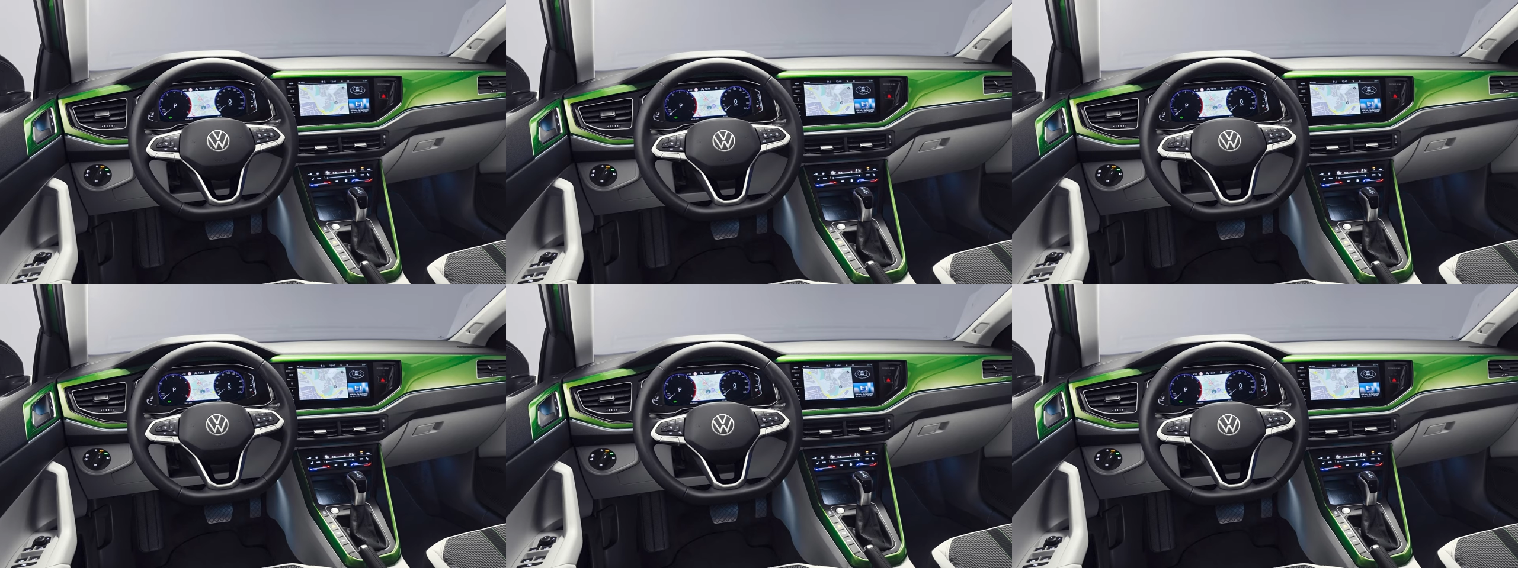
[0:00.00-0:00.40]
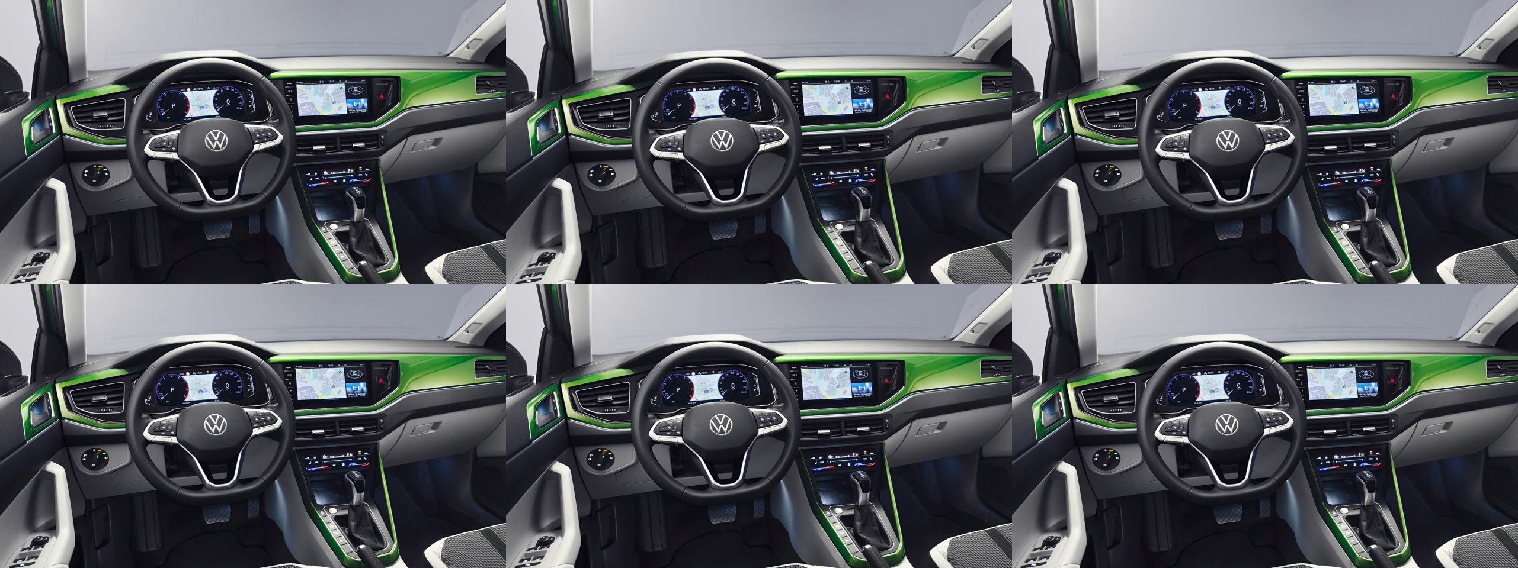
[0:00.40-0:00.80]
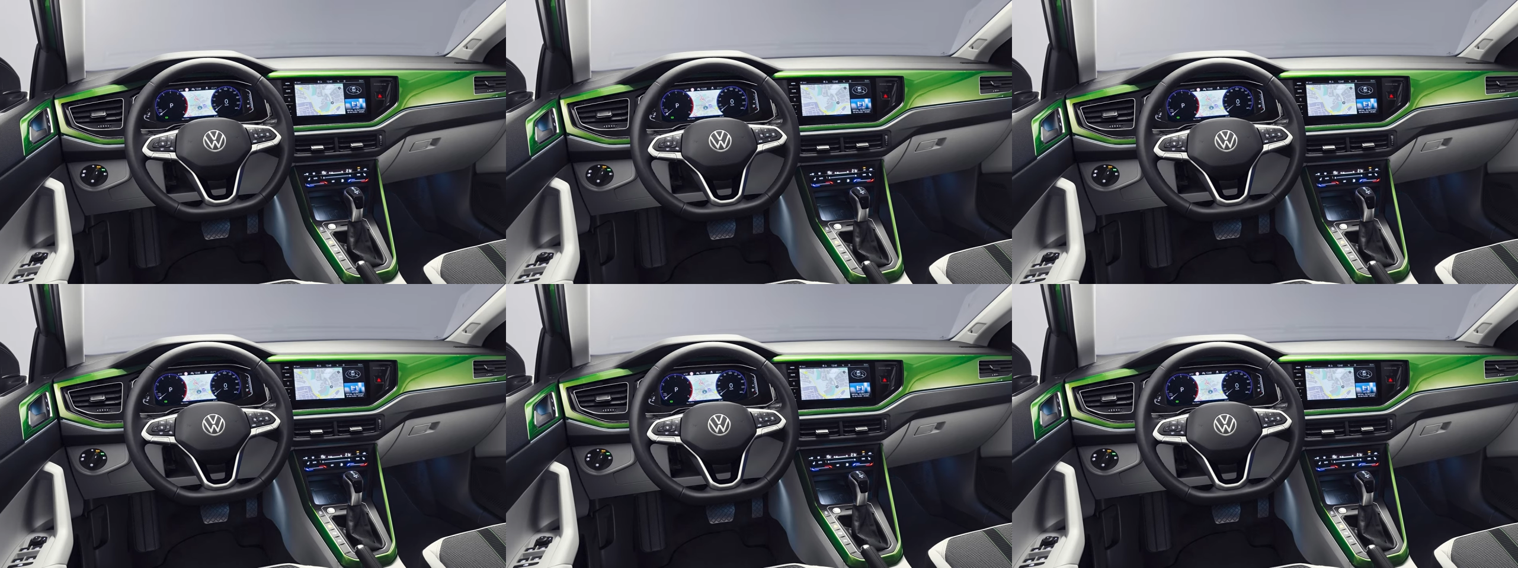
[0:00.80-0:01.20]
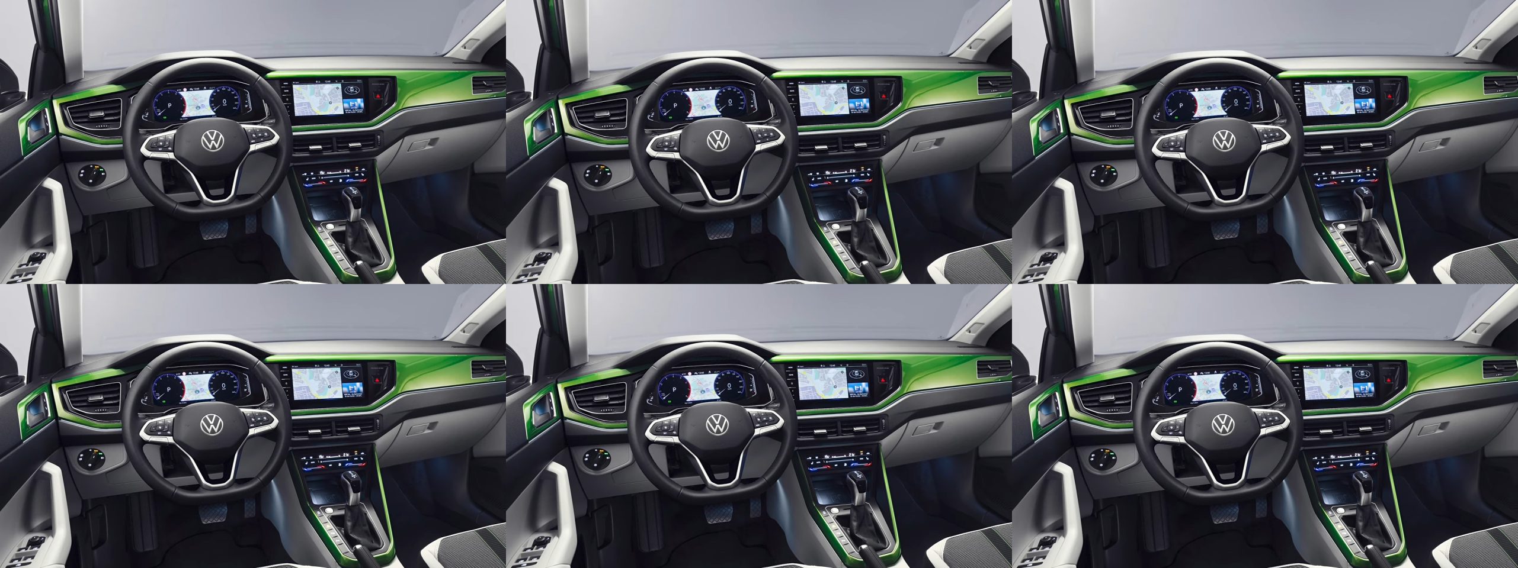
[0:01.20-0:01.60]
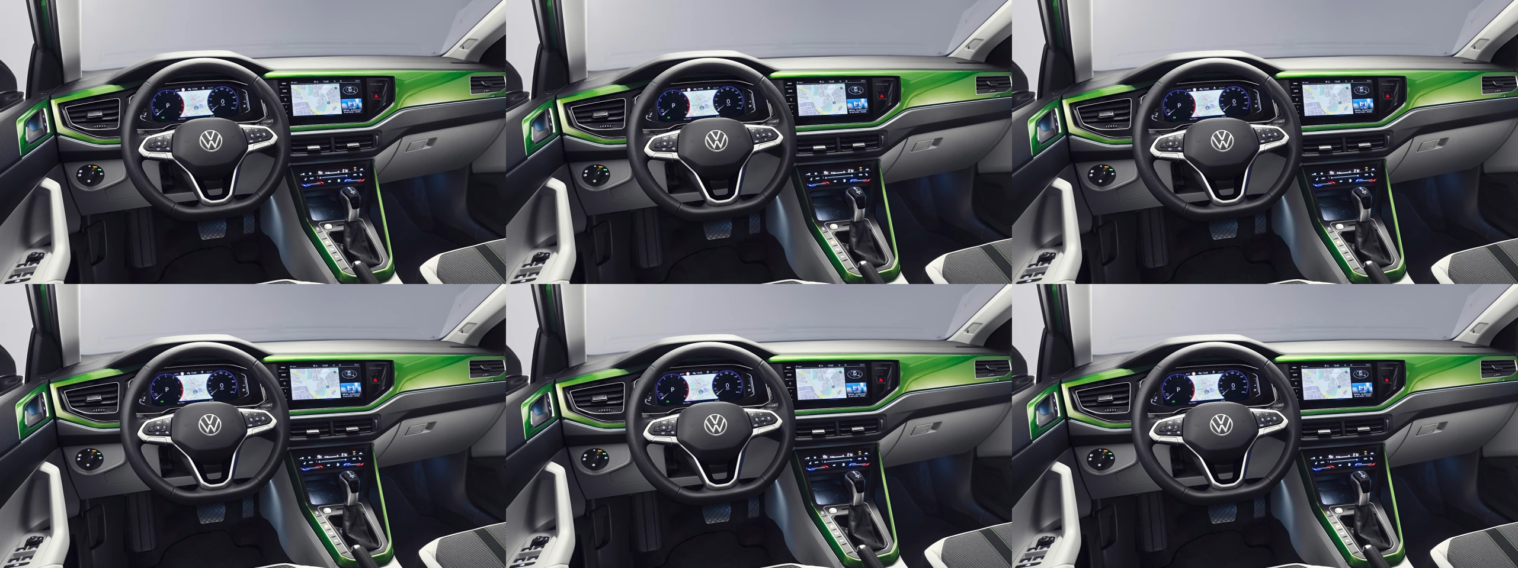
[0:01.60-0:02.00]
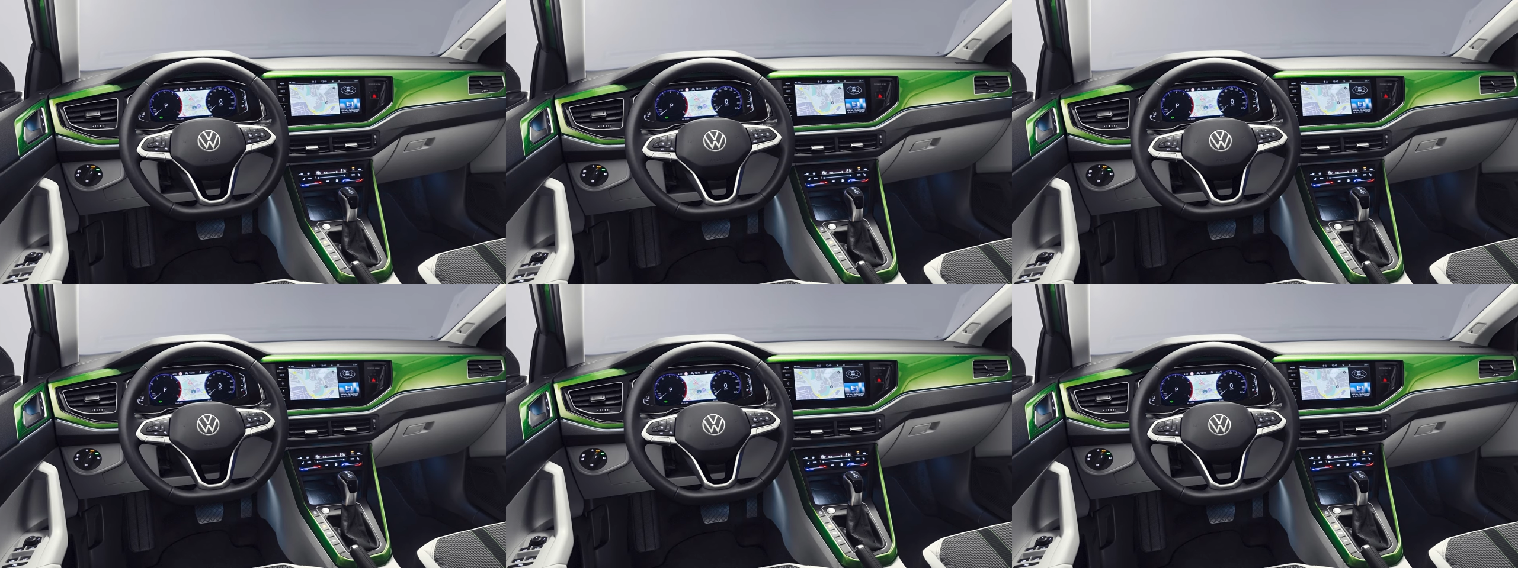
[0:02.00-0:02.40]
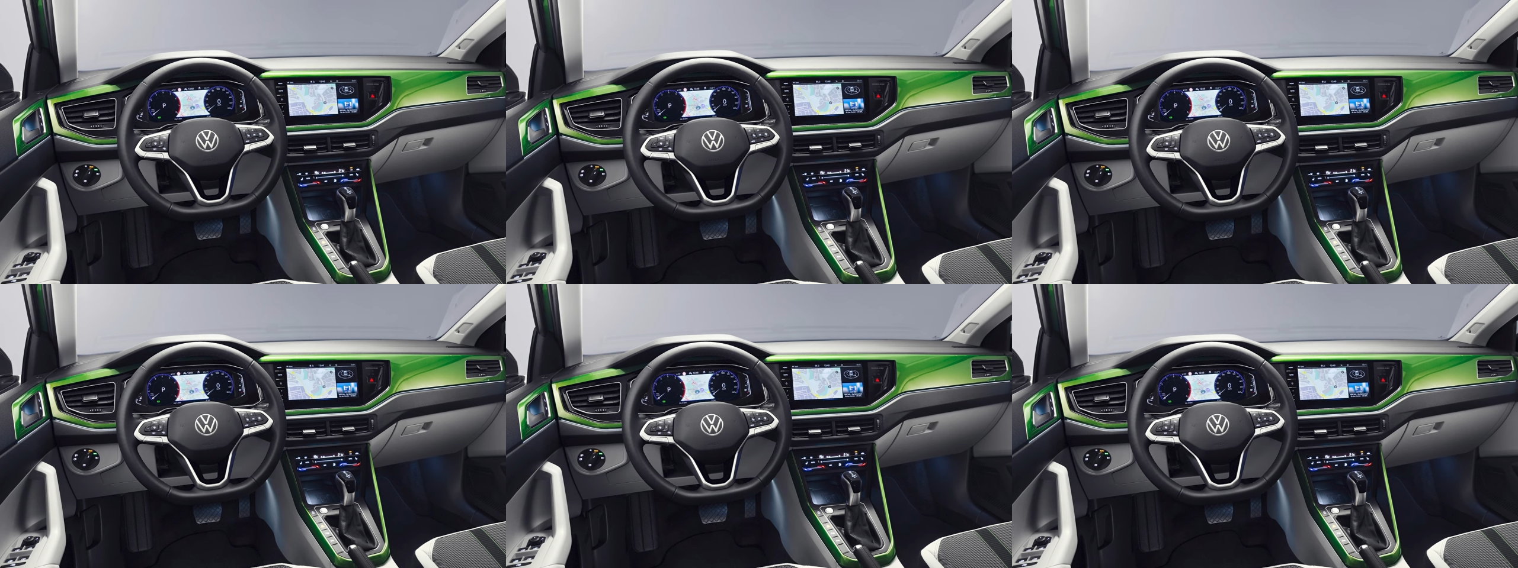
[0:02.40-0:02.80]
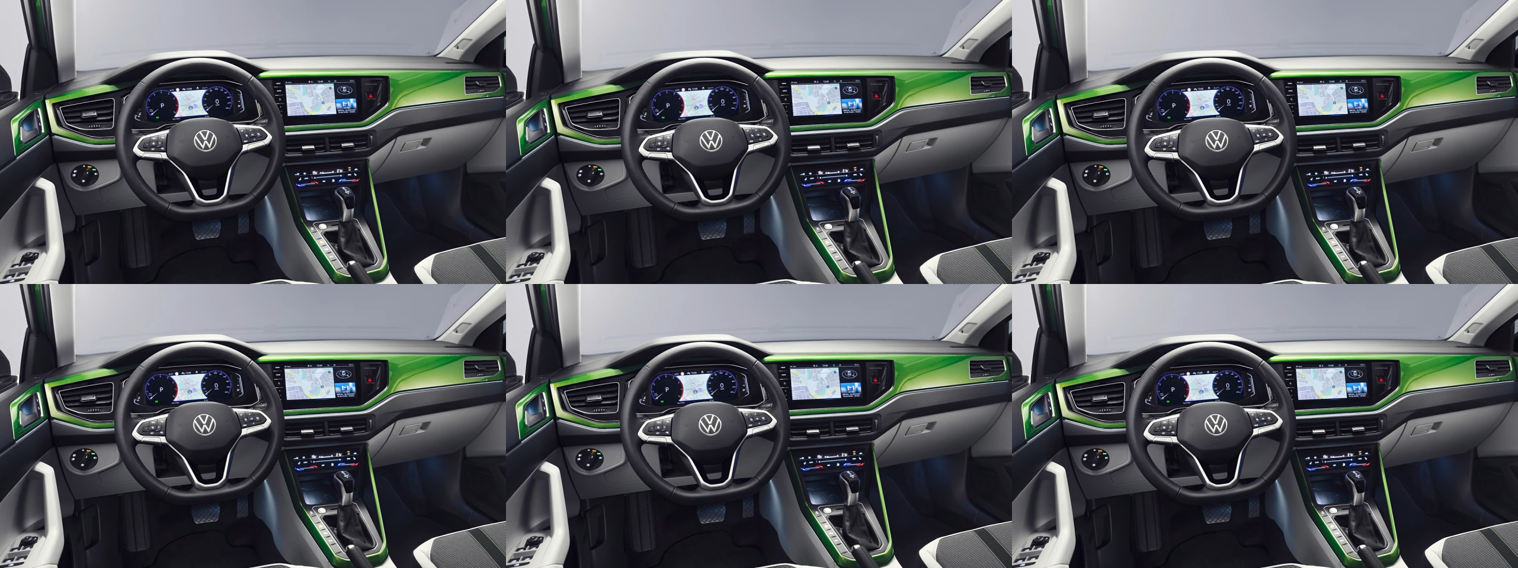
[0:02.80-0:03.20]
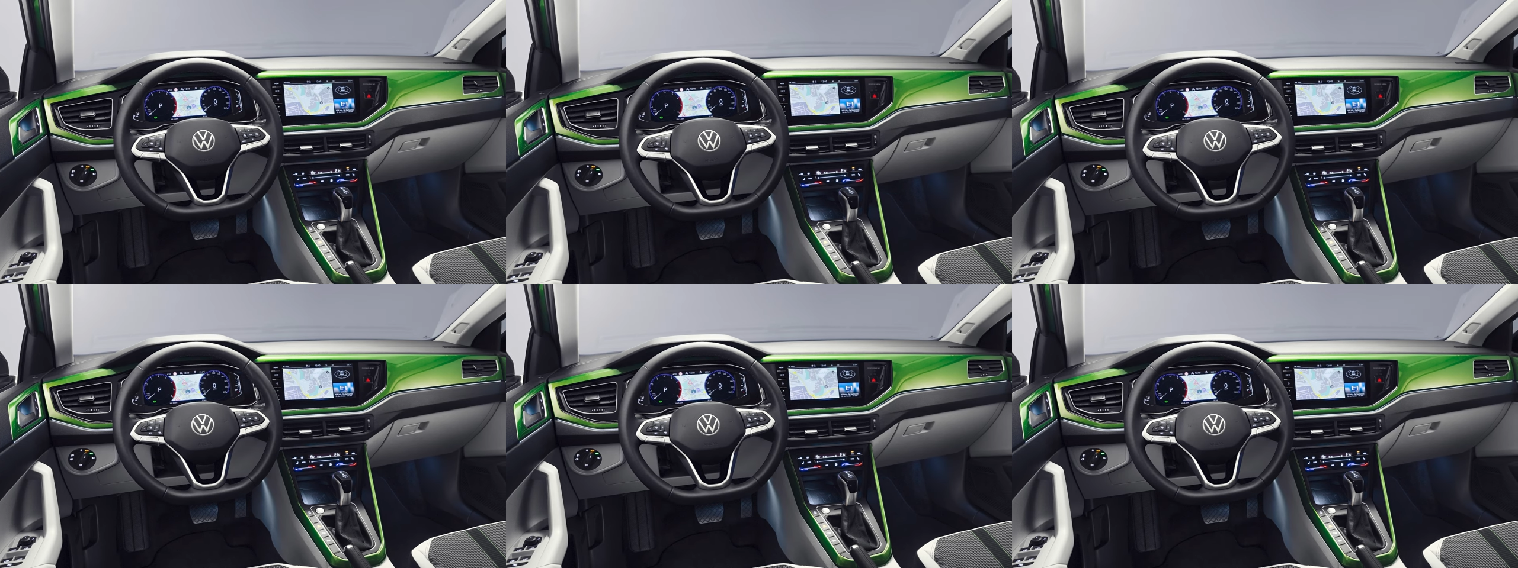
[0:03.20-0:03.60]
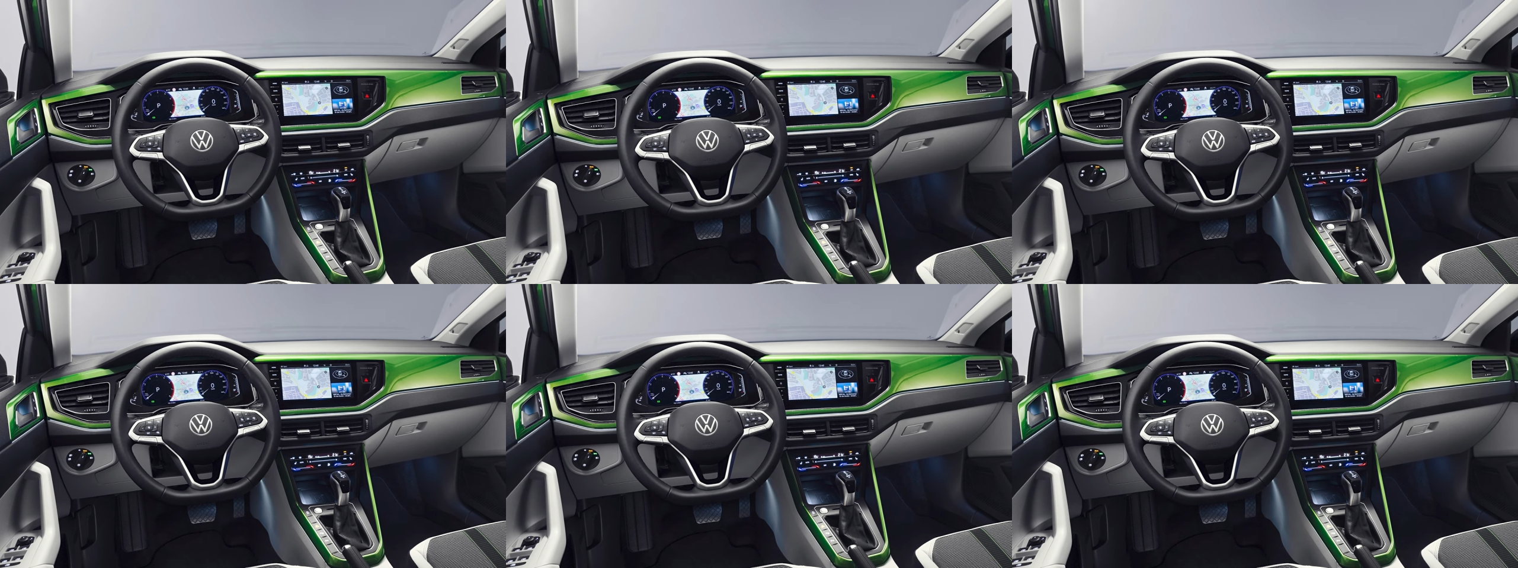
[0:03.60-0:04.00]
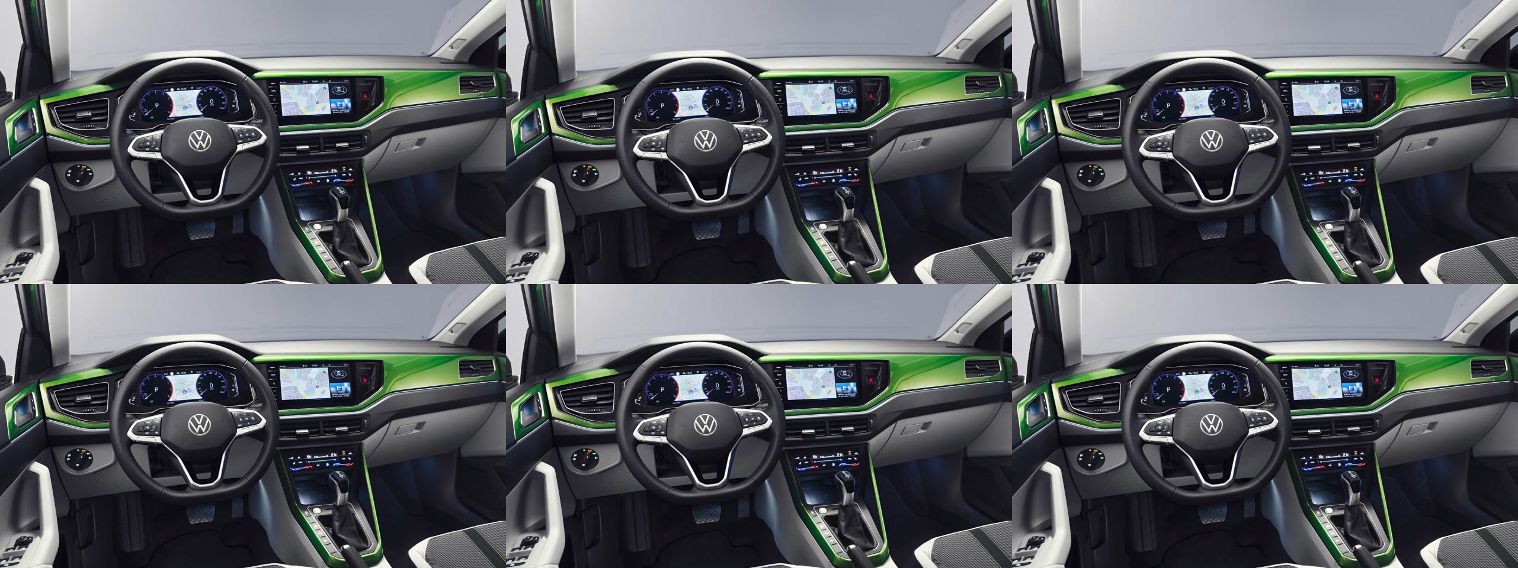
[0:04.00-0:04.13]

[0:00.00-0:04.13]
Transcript: [unreadable: no face in view]